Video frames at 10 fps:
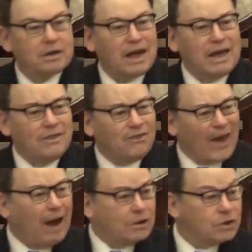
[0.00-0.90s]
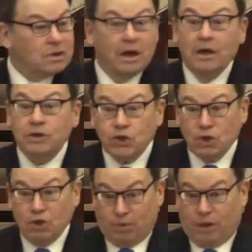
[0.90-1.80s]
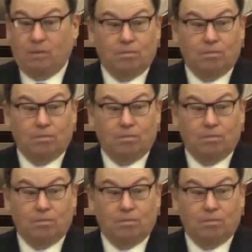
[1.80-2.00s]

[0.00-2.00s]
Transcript: 10,000 sermon